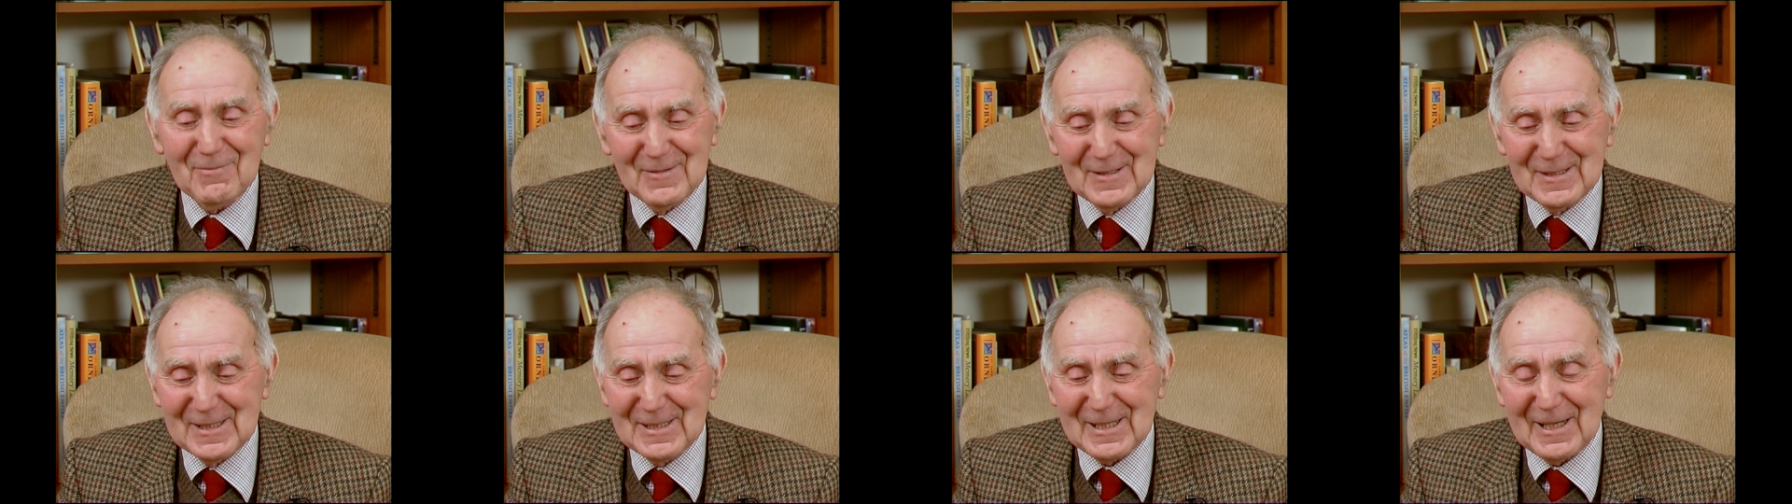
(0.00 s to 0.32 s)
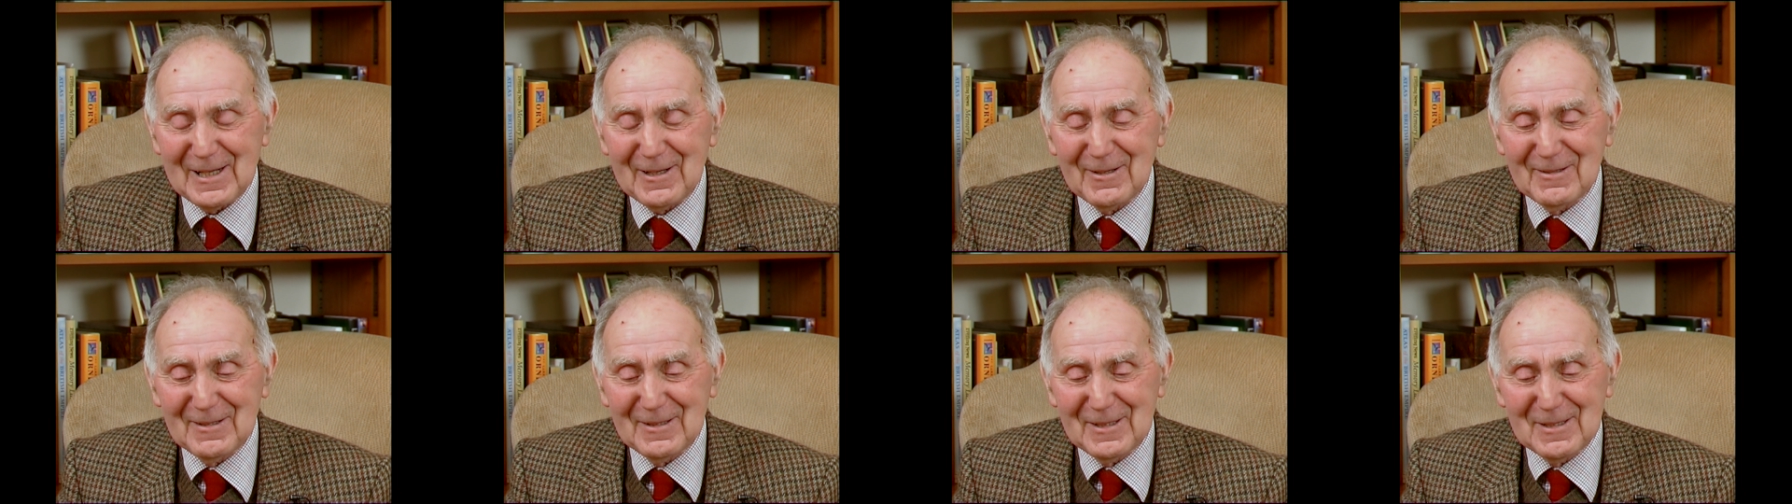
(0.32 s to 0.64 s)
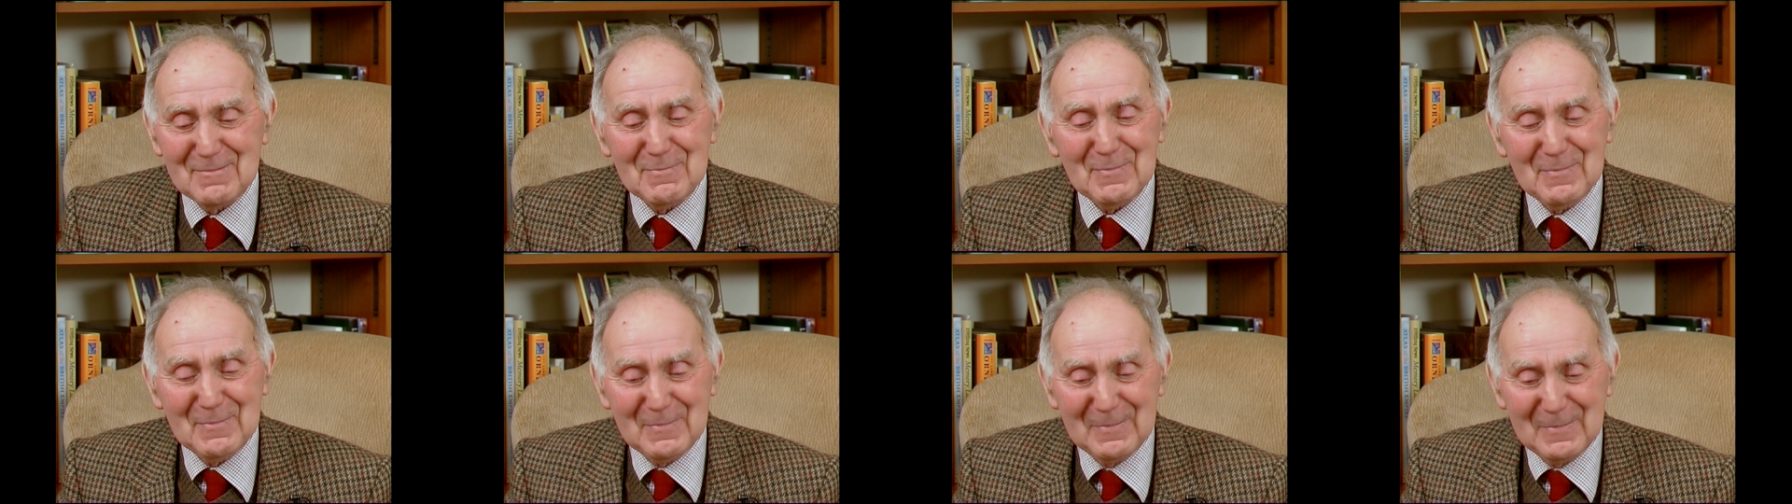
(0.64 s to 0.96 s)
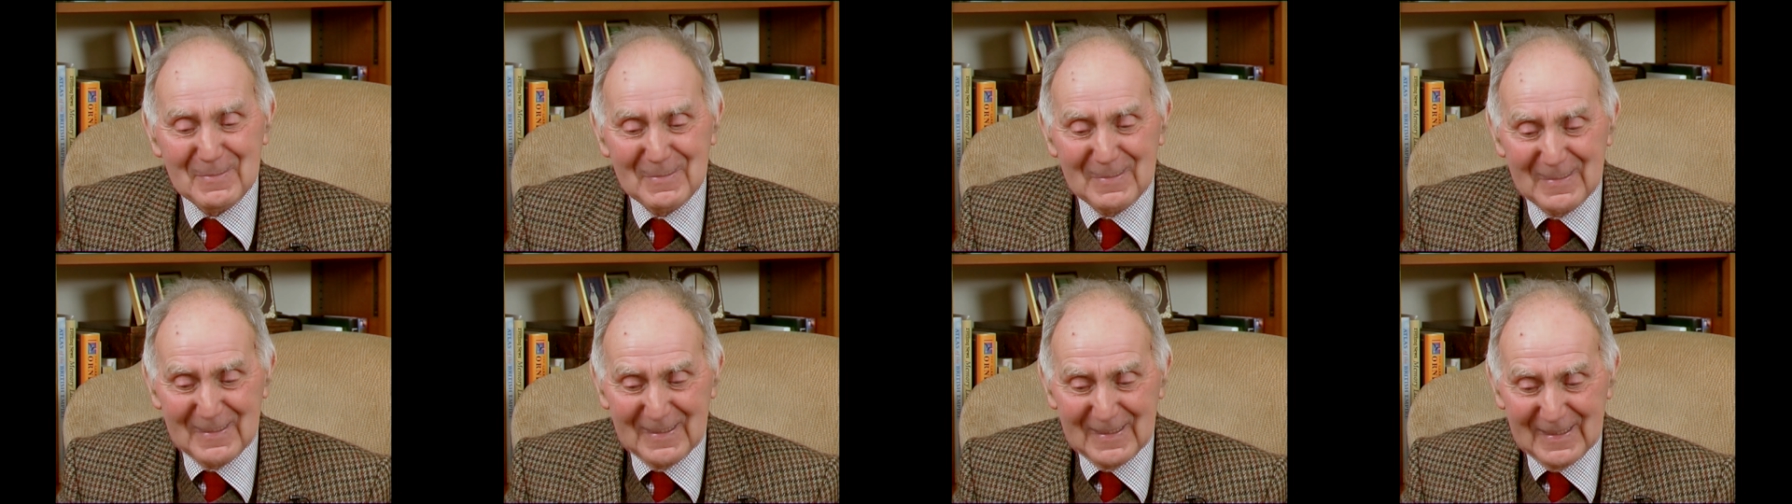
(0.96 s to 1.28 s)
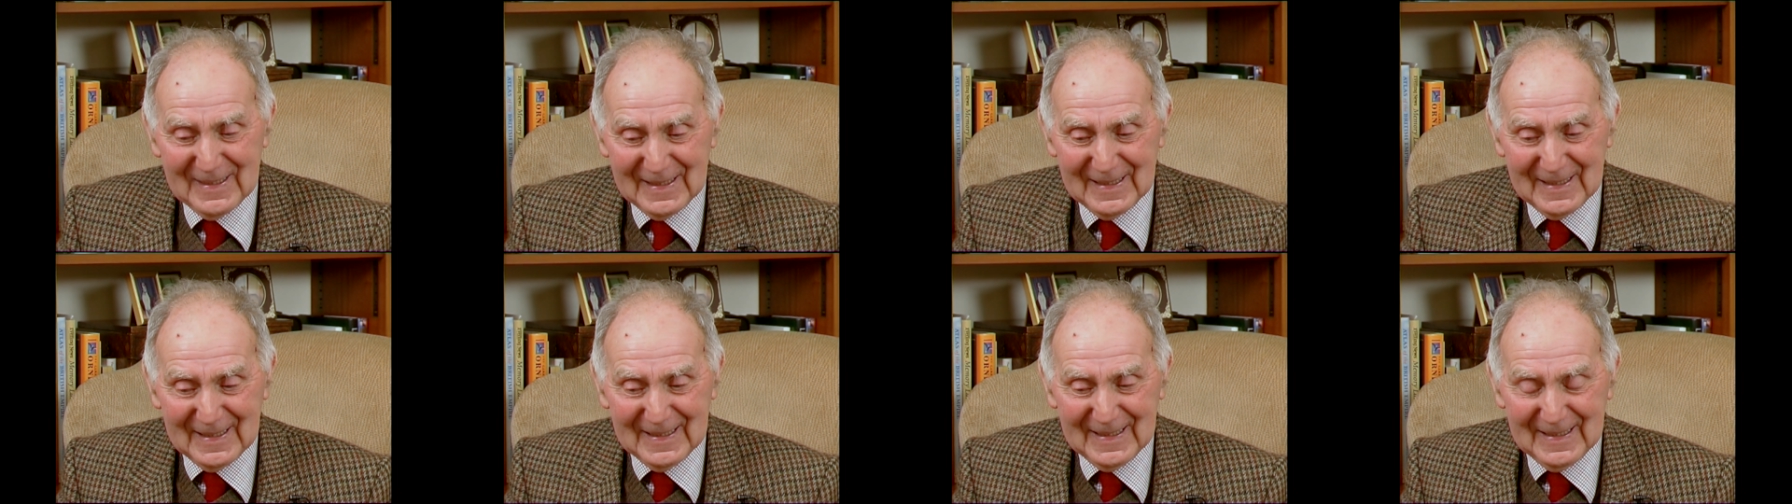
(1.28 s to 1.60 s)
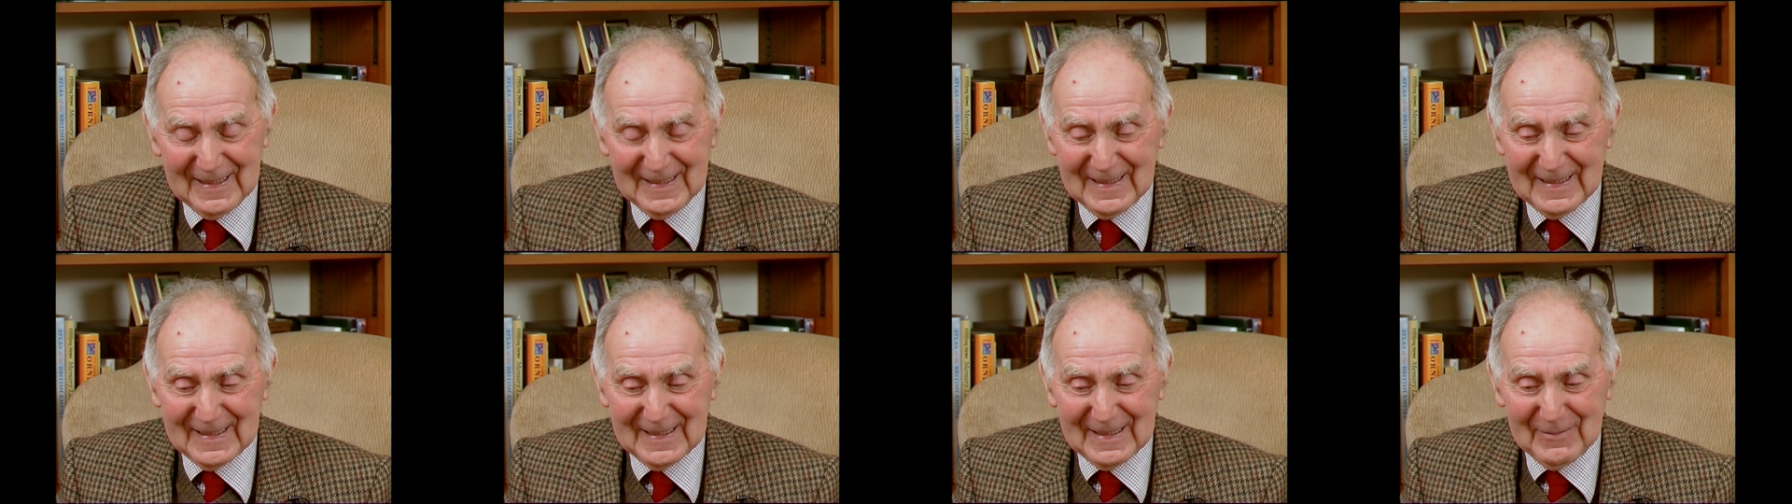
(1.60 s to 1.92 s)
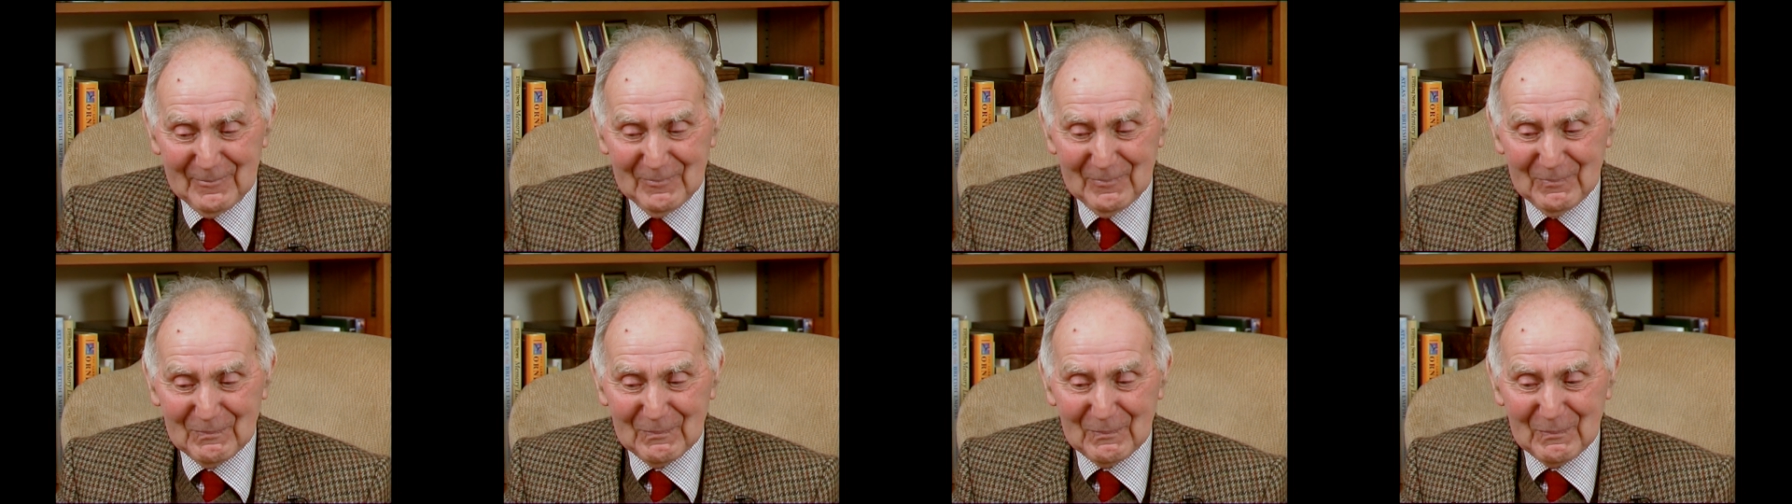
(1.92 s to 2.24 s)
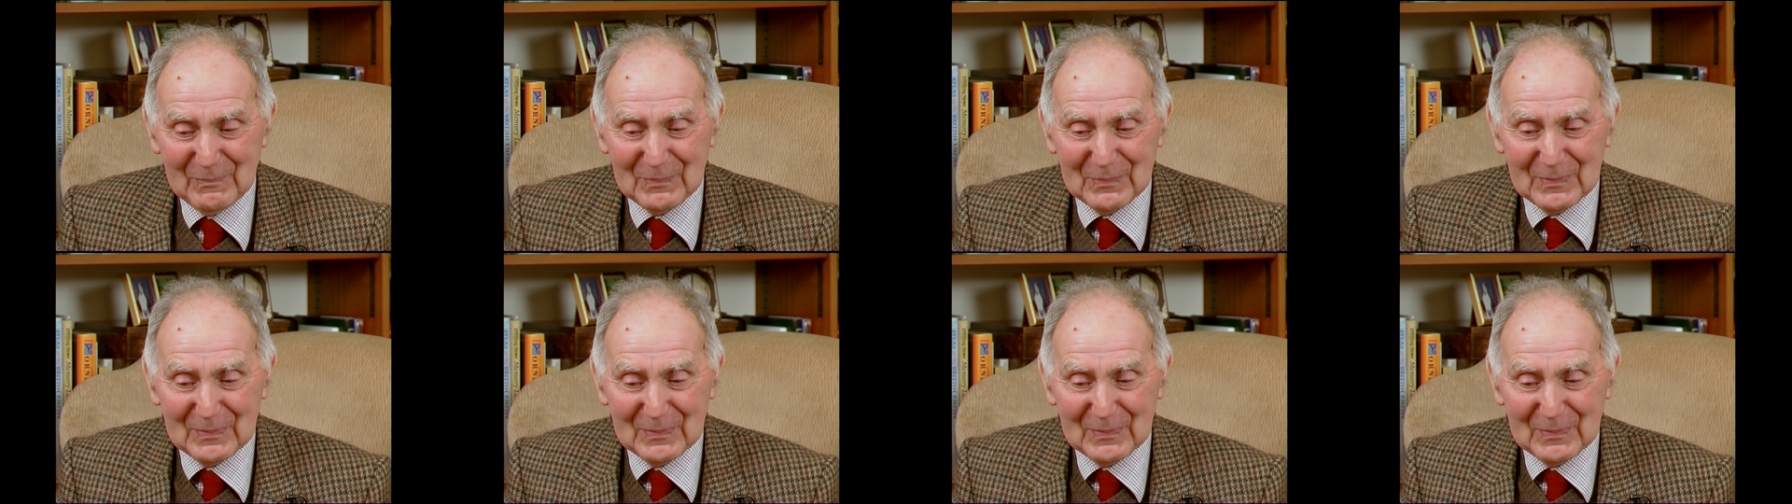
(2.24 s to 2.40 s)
and soul of the party. He um,